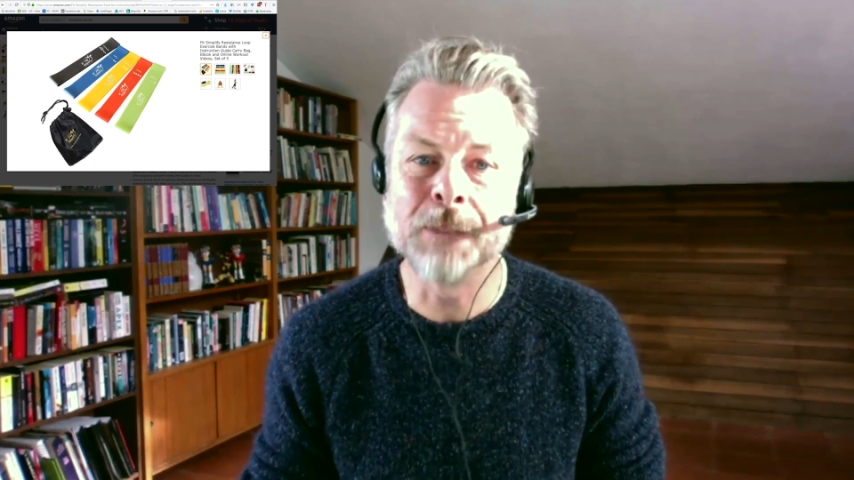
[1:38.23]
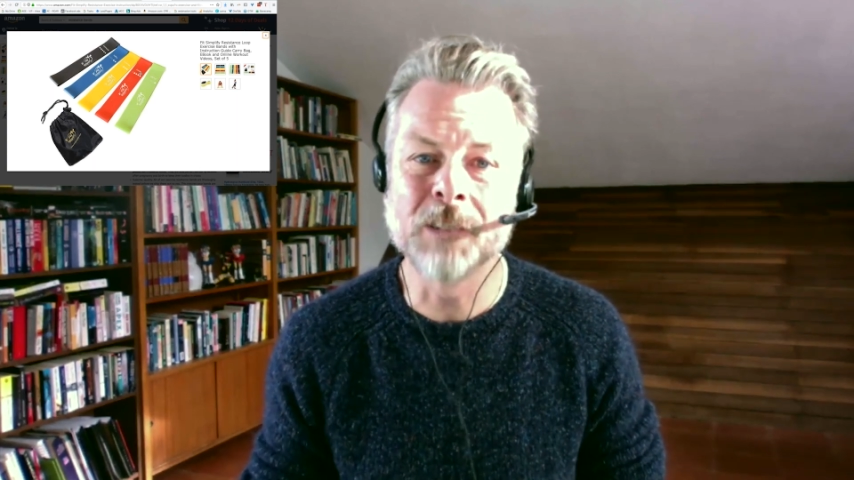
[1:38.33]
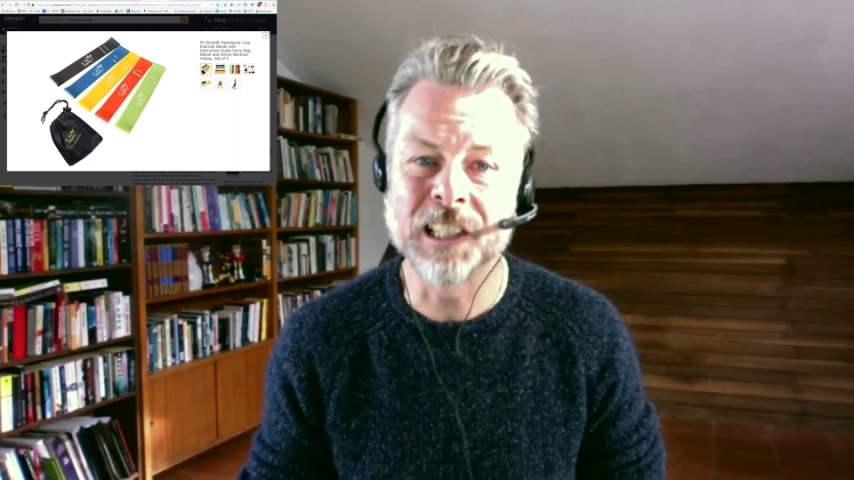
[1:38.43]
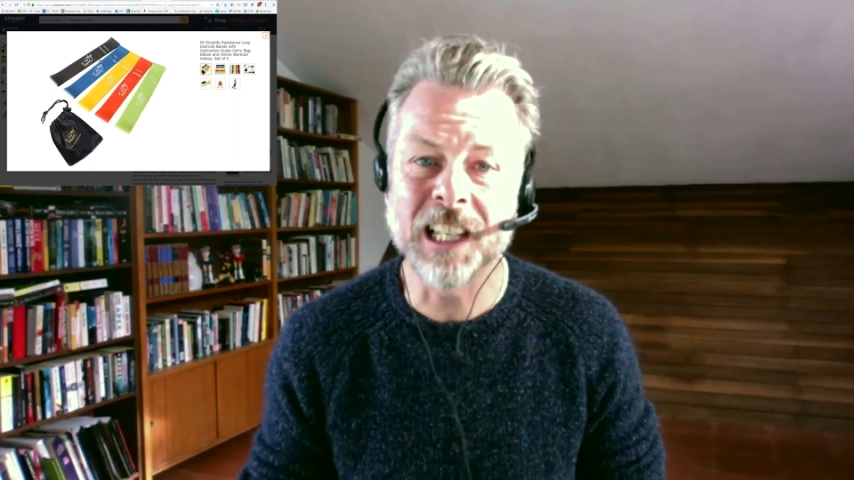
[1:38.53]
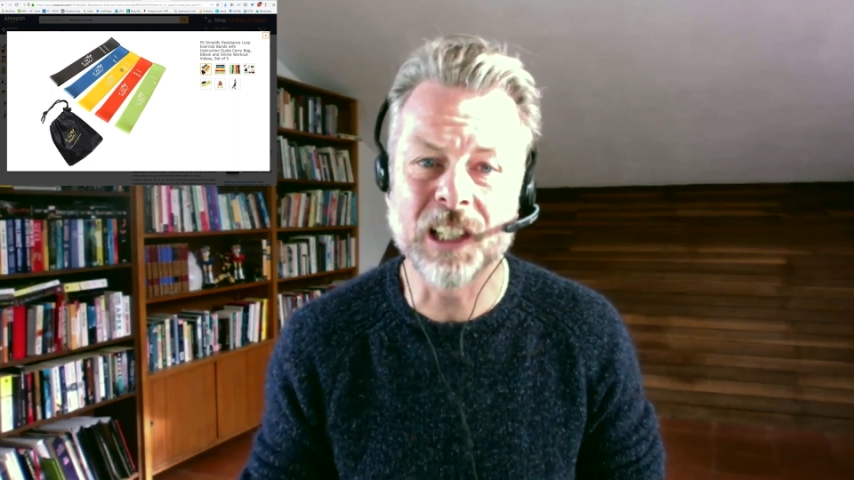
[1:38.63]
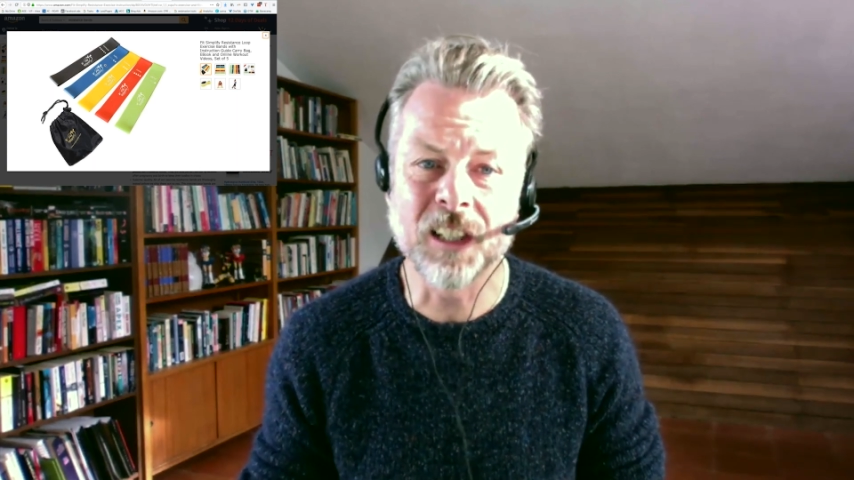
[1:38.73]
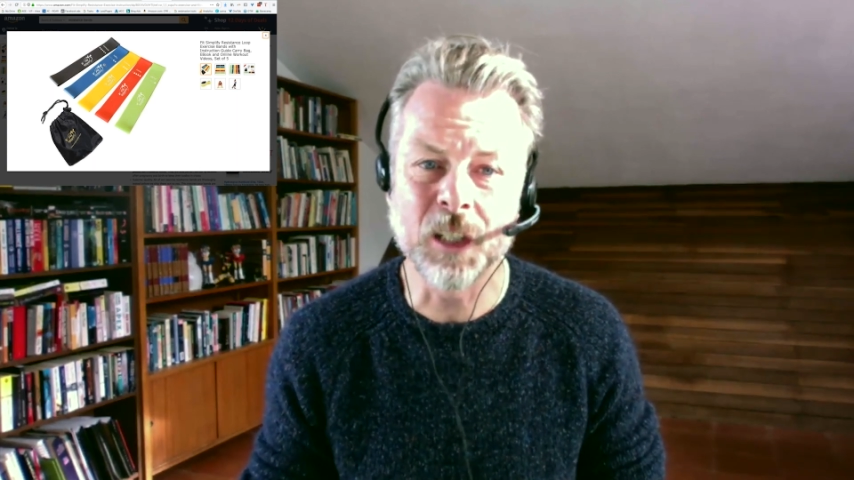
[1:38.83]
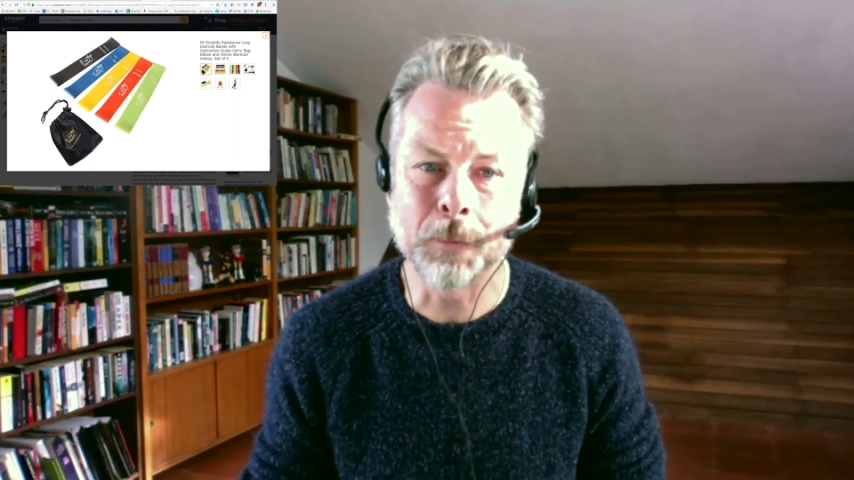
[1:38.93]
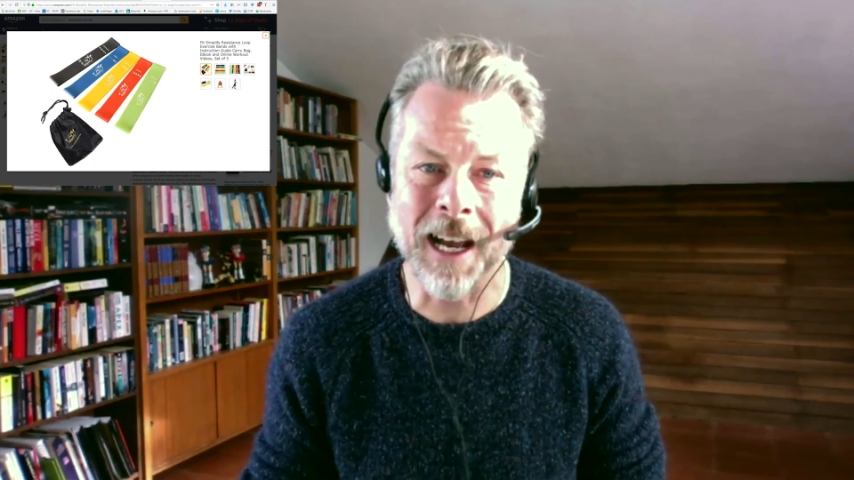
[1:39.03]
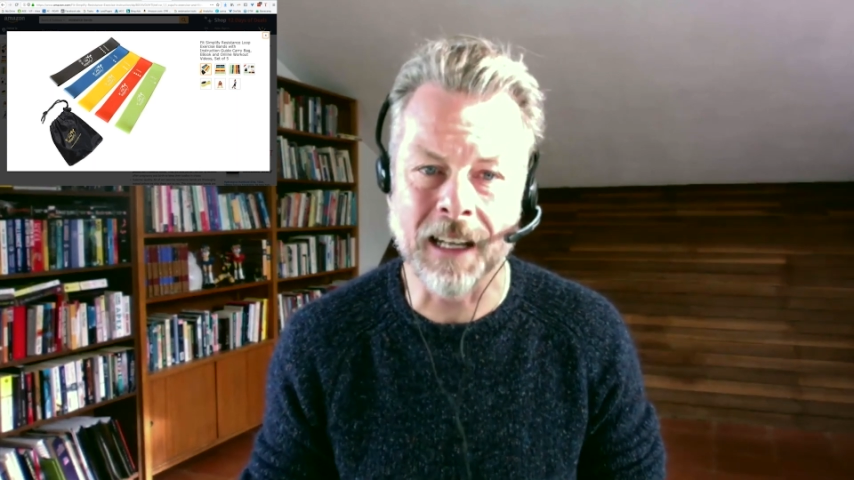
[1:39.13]
resistance
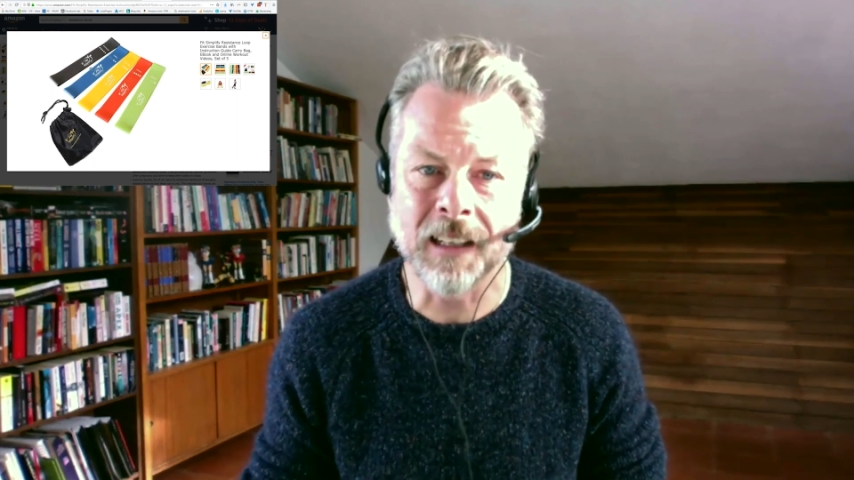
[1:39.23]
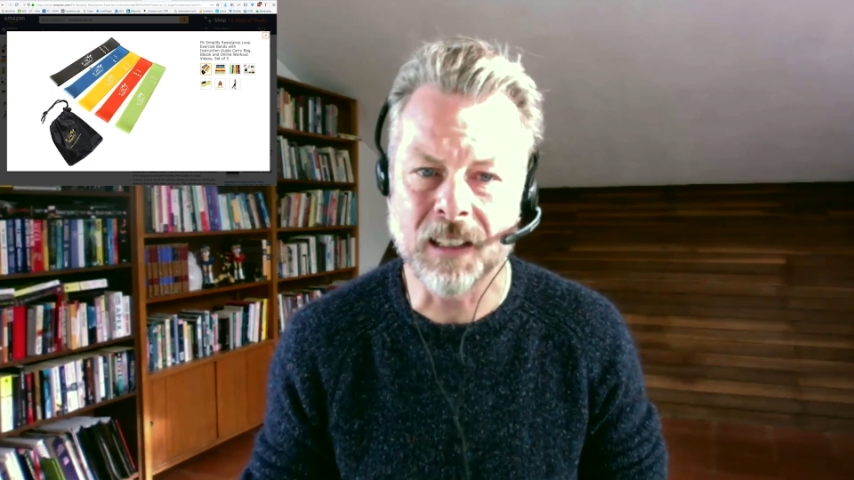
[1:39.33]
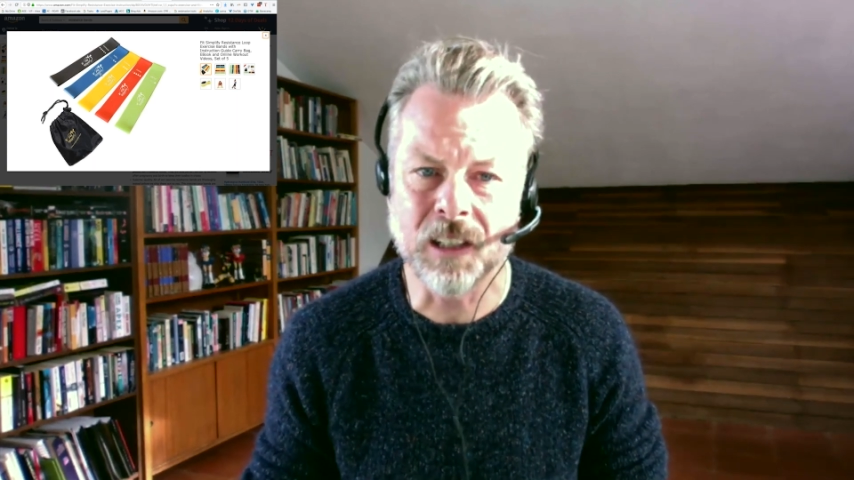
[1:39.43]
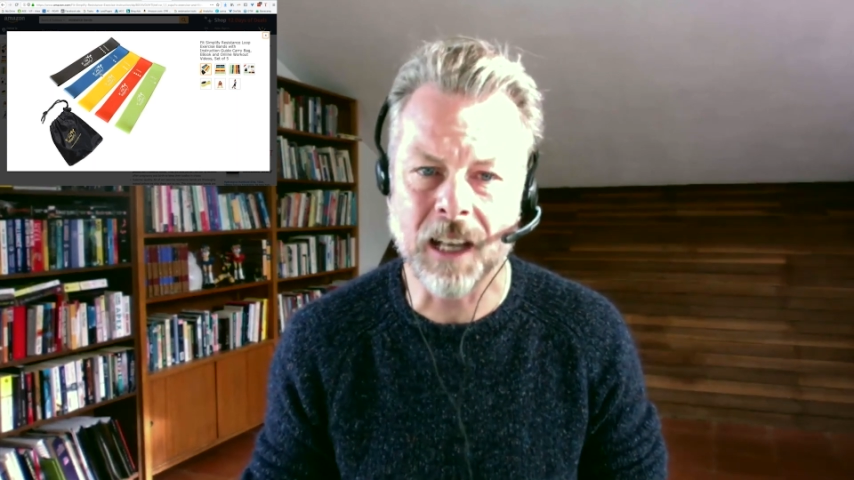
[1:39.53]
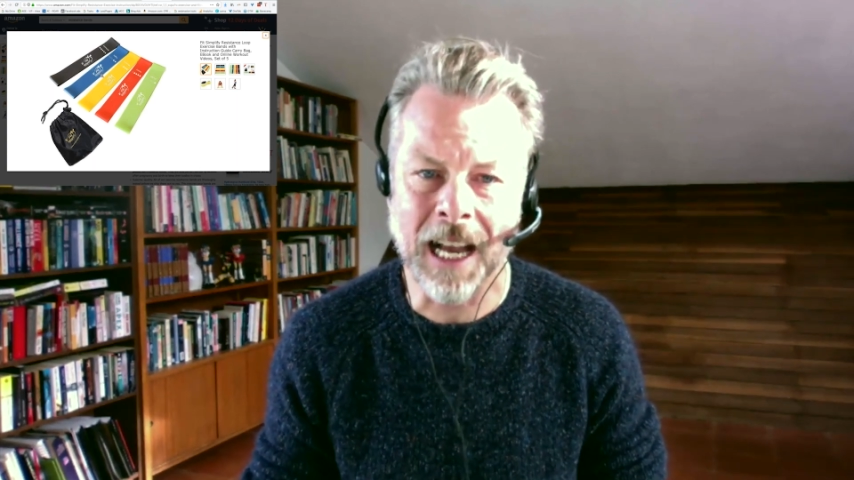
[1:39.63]
bands